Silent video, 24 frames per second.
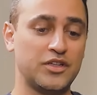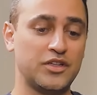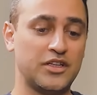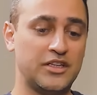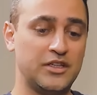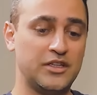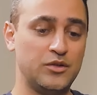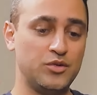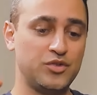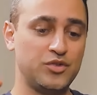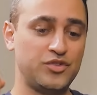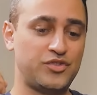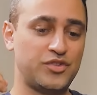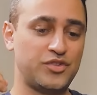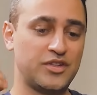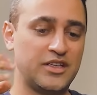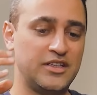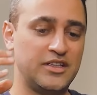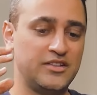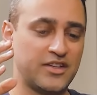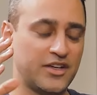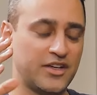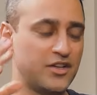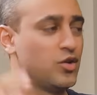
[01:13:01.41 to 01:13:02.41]

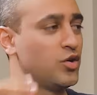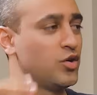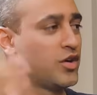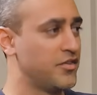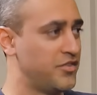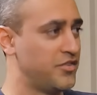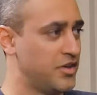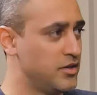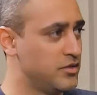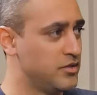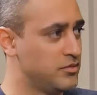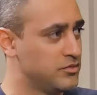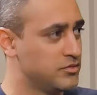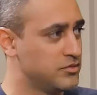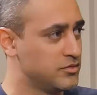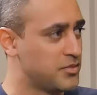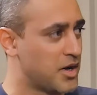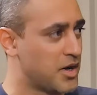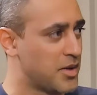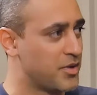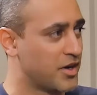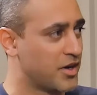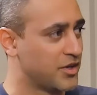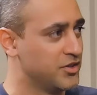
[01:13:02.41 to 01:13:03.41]
he said, "You're giving
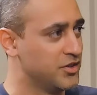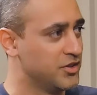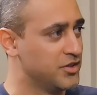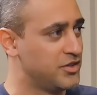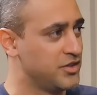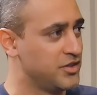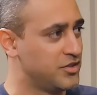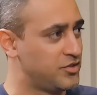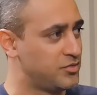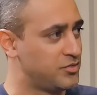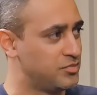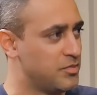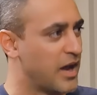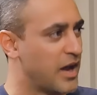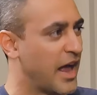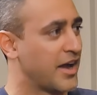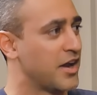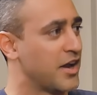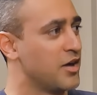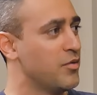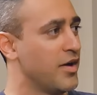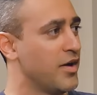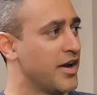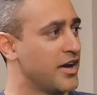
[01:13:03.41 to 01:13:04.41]
my brother this
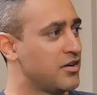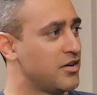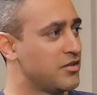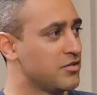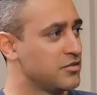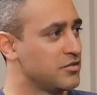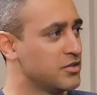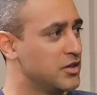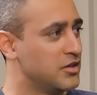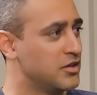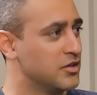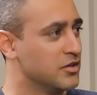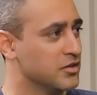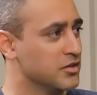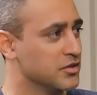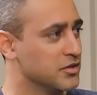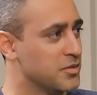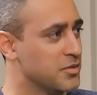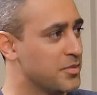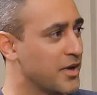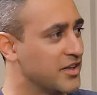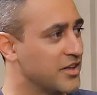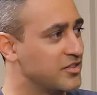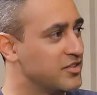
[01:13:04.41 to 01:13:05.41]
black and white
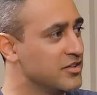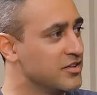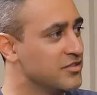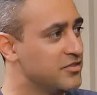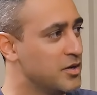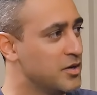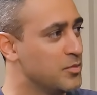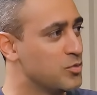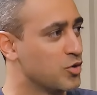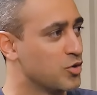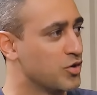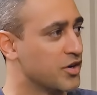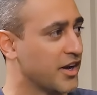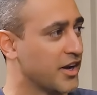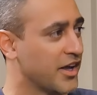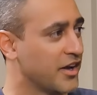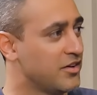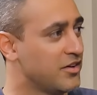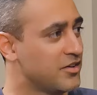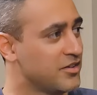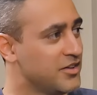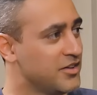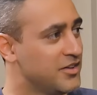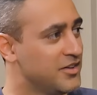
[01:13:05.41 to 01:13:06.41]
depressing film to
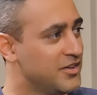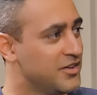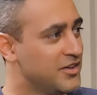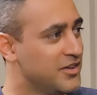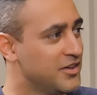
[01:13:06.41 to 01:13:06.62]
direct.